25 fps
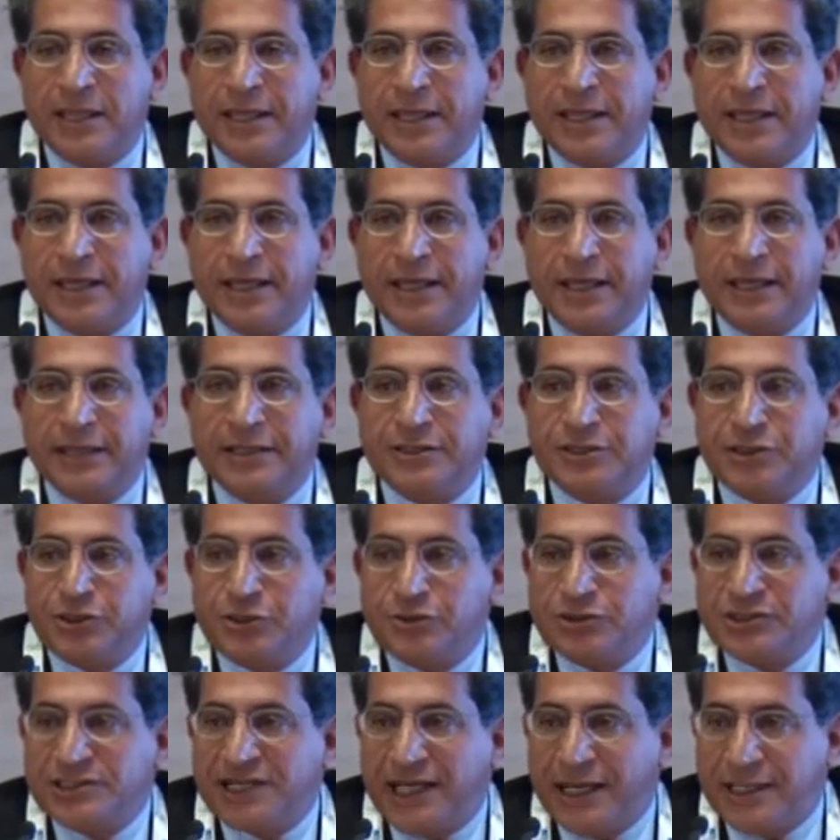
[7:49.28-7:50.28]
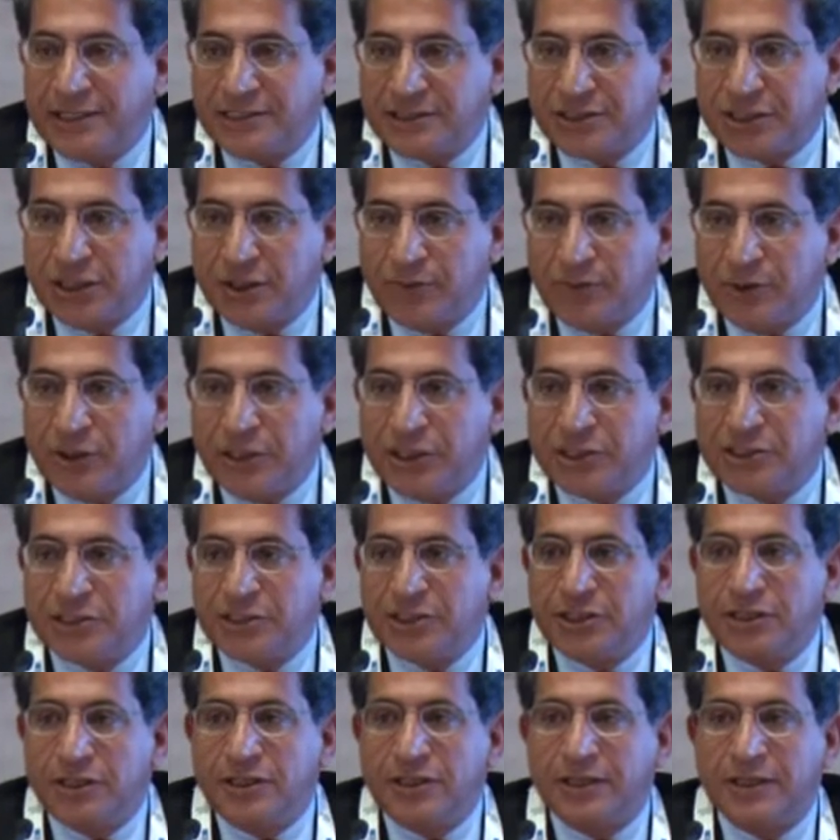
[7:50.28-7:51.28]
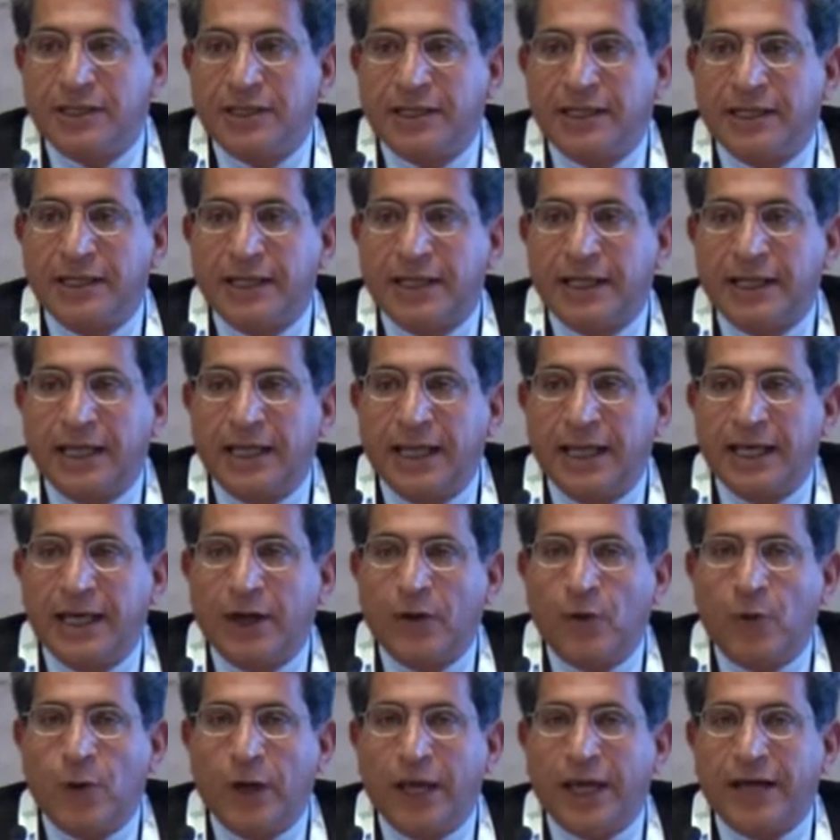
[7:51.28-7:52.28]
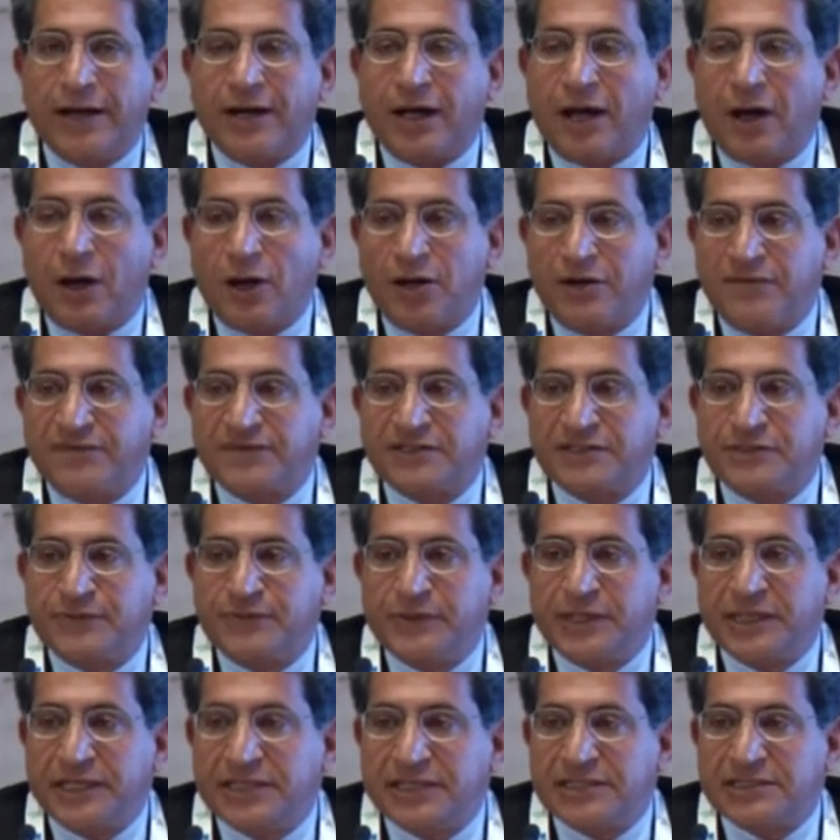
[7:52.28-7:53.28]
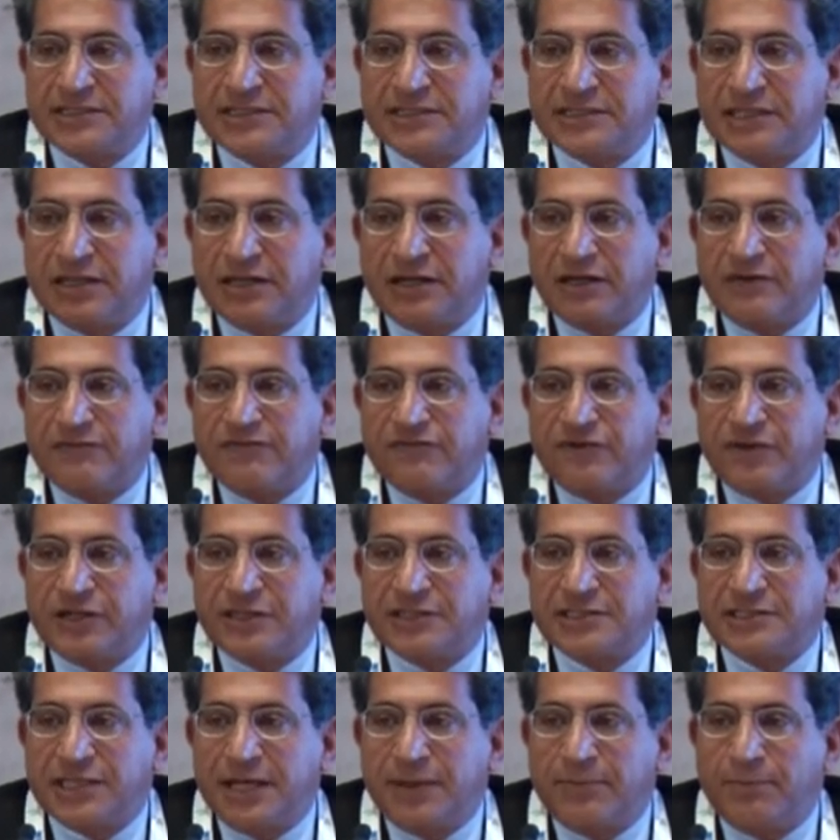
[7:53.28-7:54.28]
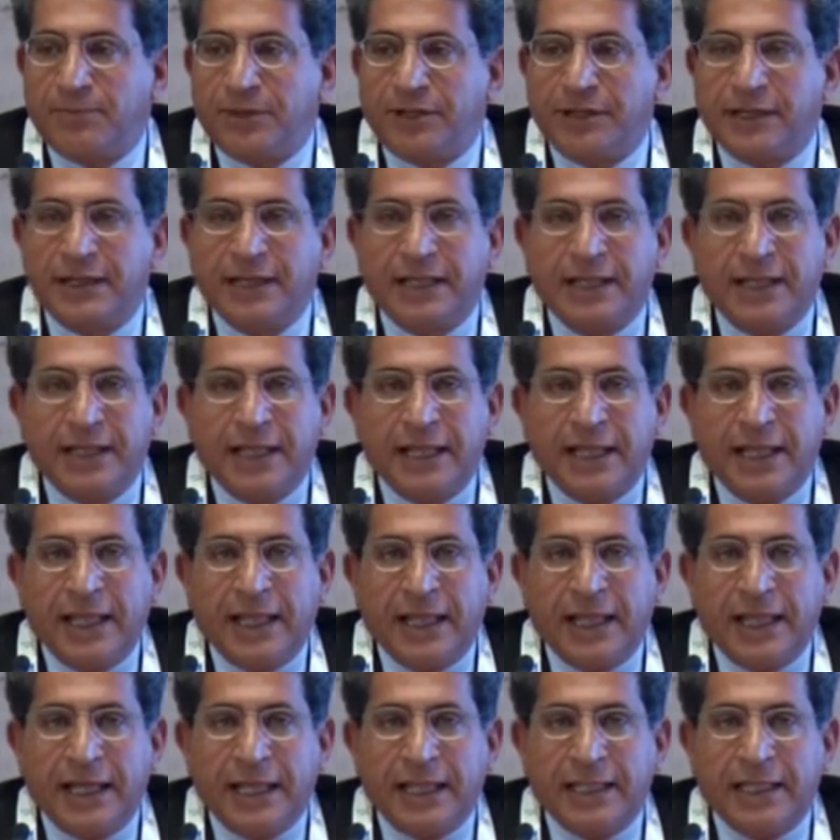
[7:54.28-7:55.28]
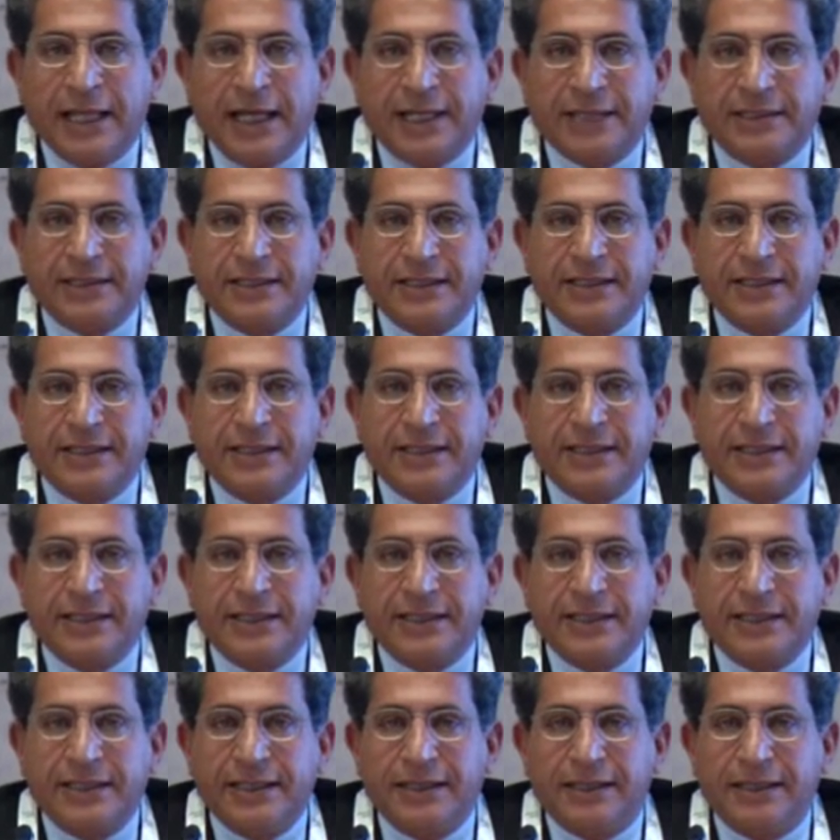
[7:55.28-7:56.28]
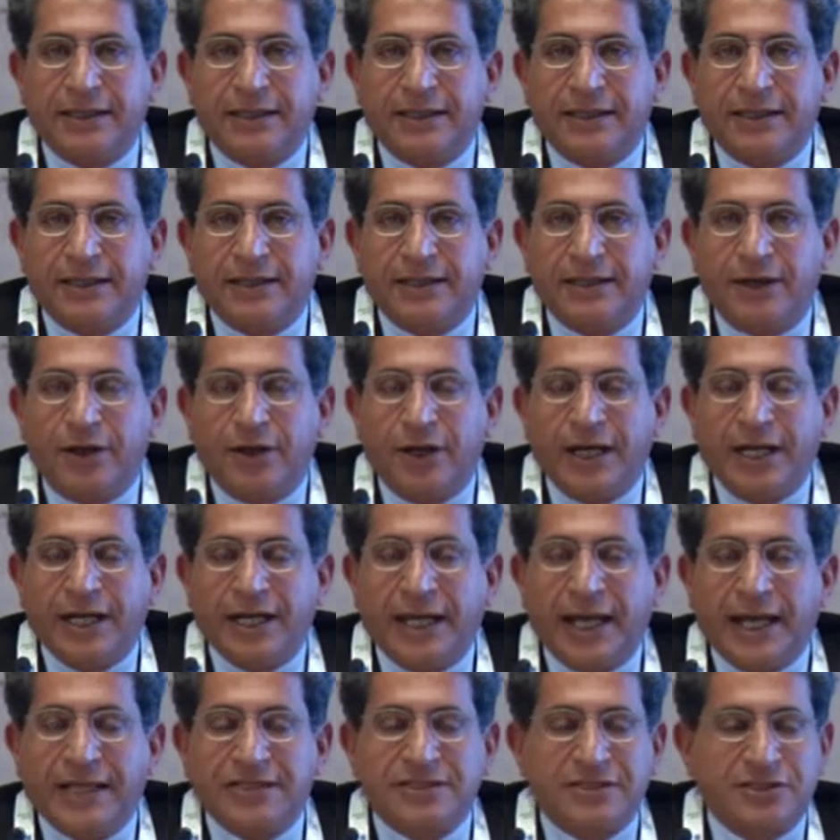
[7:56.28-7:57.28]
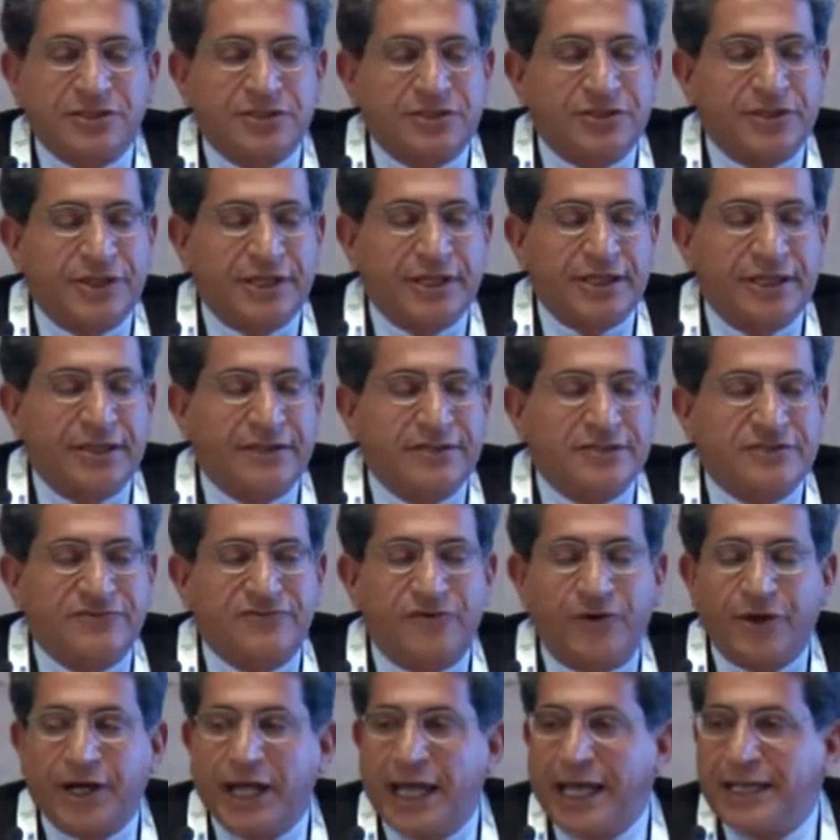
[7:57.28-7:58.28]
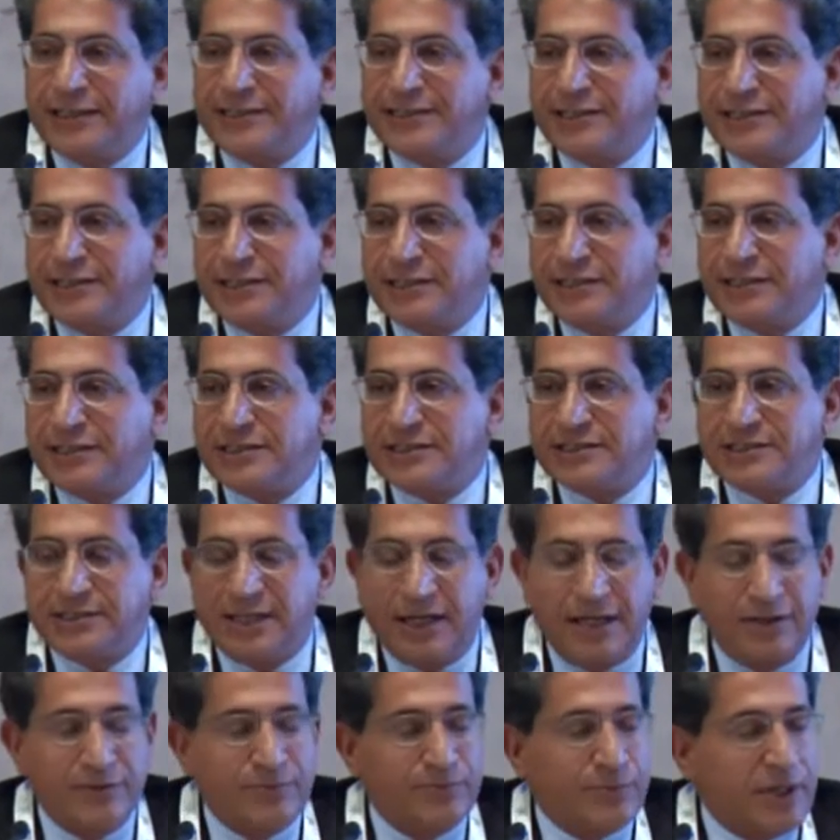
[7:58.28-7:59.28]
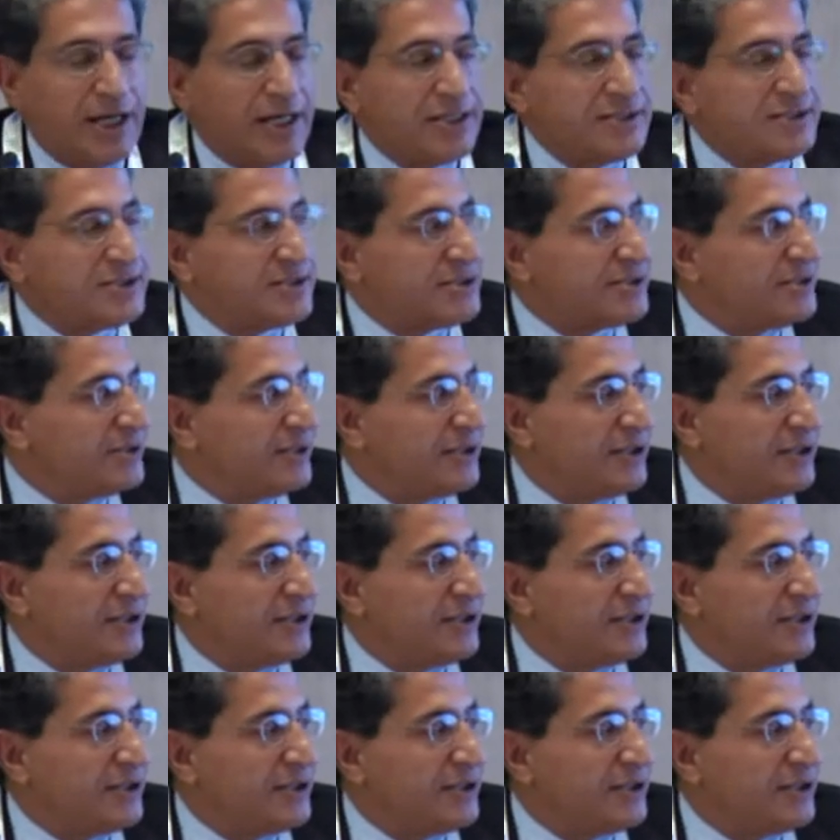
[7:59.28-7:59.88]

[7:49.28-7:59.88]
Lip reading: the geoscience community, where a lot of experiences, I'll give, for example, that the oil and gas history is for 80 years now plus,